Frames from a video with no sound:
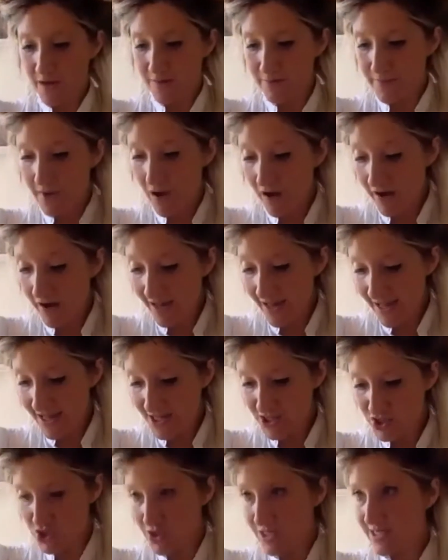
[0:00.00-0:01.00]
I
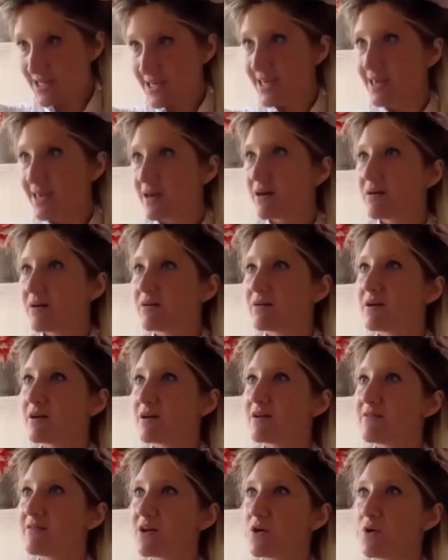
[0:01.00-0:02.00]
actually,
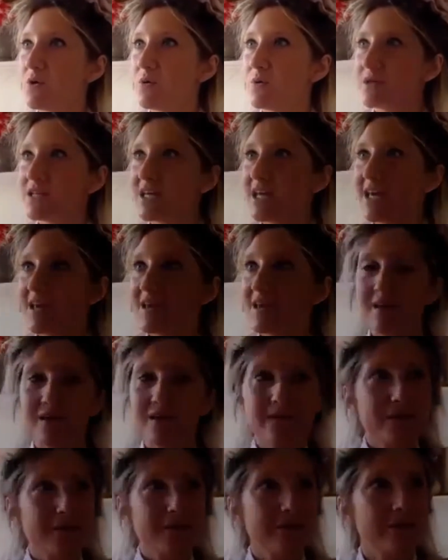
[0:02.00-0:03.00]
I've got one
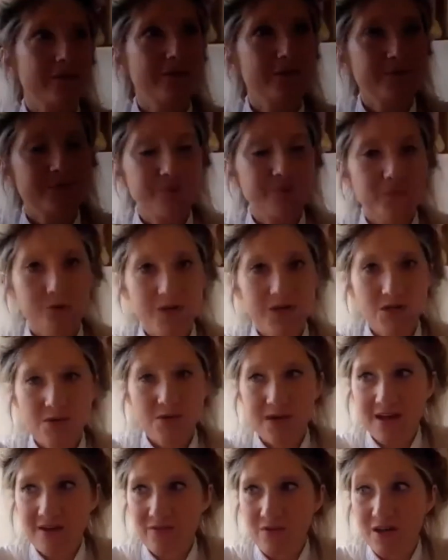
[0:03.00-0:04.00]
here. No, I don't
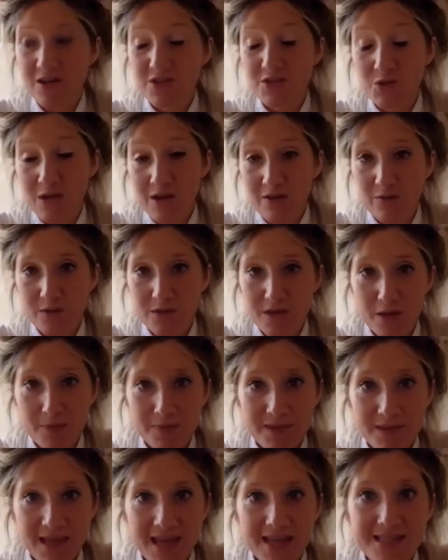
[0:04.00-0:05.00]
have. I do. Don't worry about that.
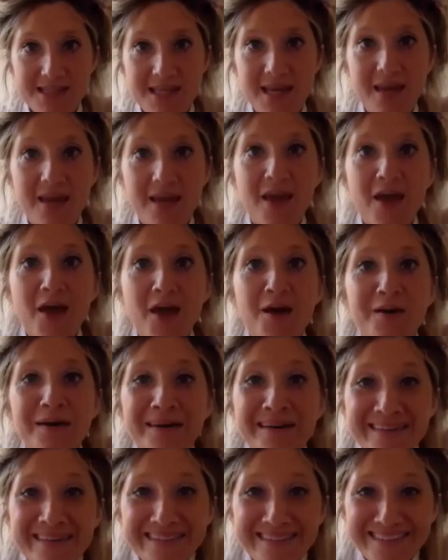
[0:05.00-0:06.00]

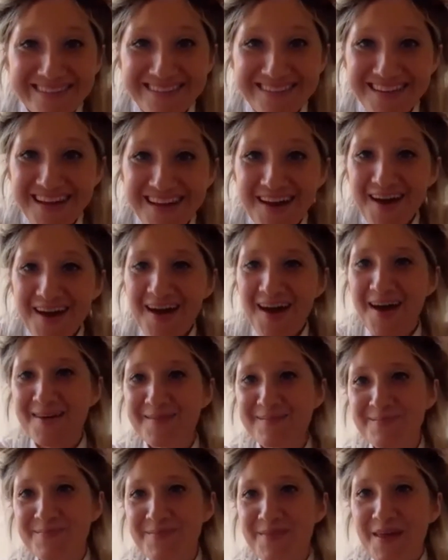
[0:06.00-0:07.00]
I'm throwing spanners in the
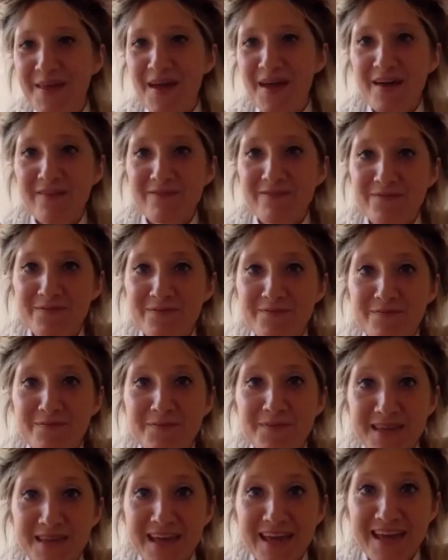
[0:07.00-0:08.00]
works, folks.
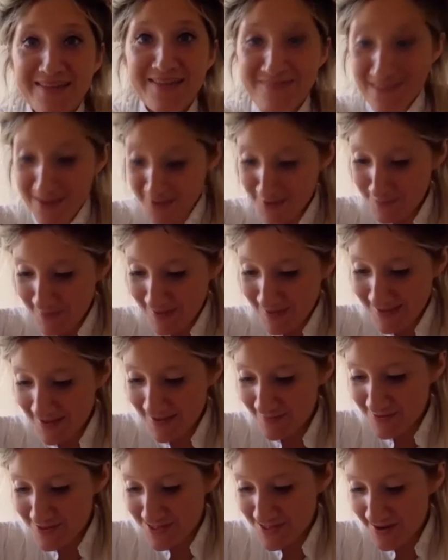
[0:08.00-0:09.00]
Yeah, that could be
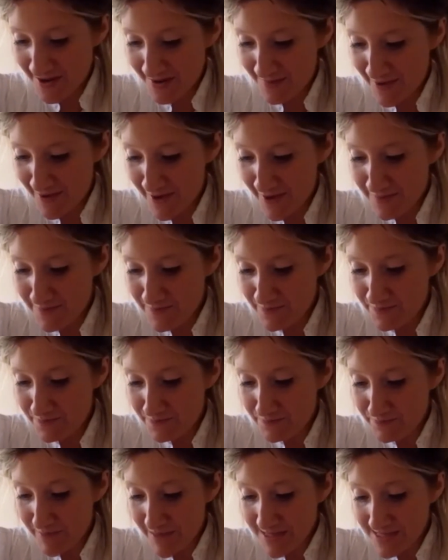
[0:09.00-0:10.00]
another time.
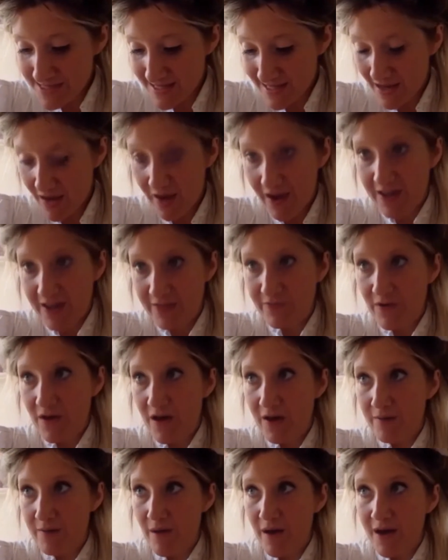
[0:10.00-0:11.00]
Basically, I
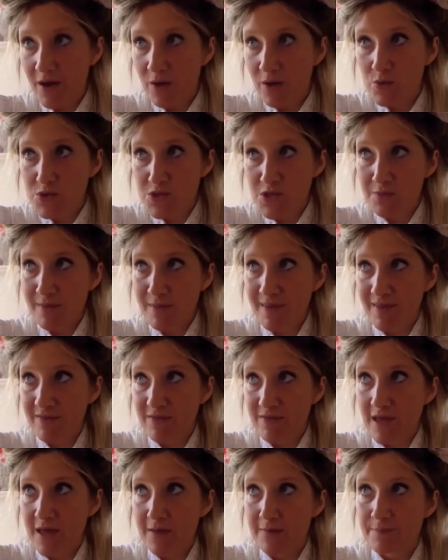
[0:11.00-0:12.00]
also make
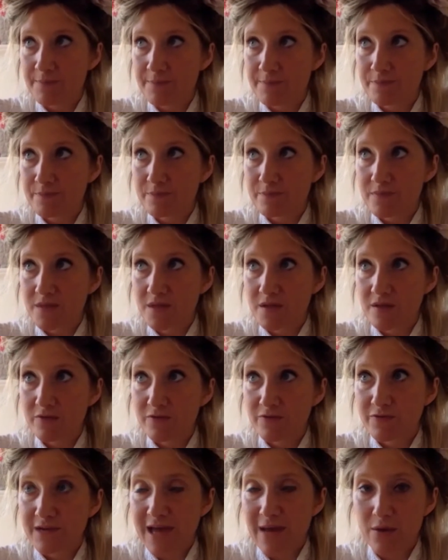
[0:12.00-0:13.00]

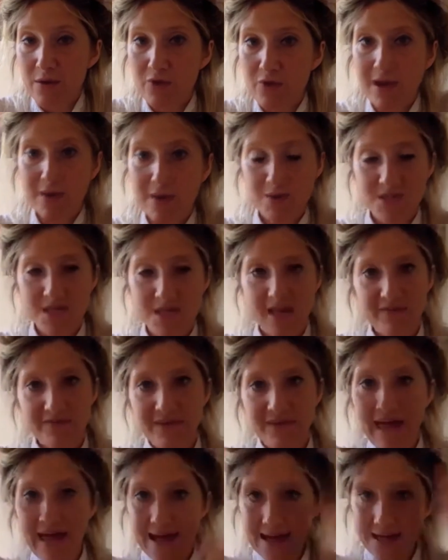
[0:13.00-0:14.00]
flower crowns like
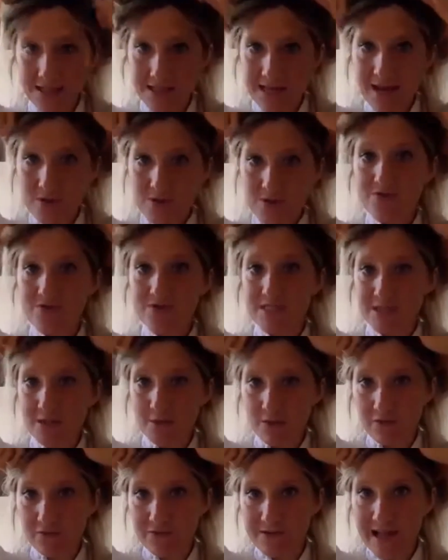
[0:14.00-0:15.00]
that out of silk
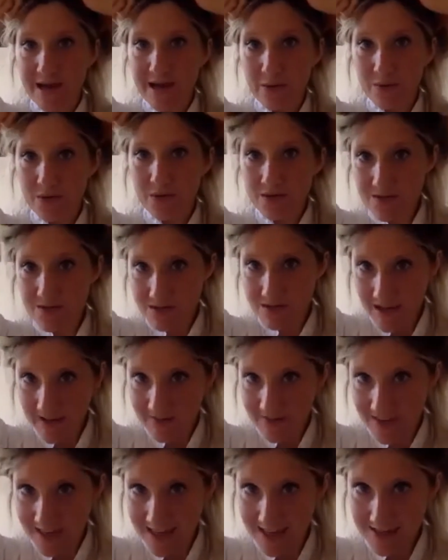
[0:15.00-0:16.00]
flowers, like
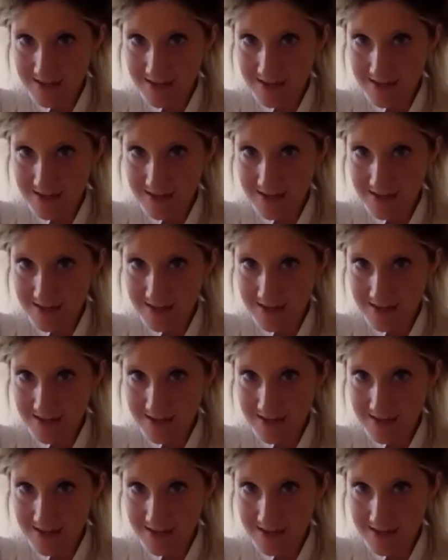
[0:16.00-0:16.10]
these.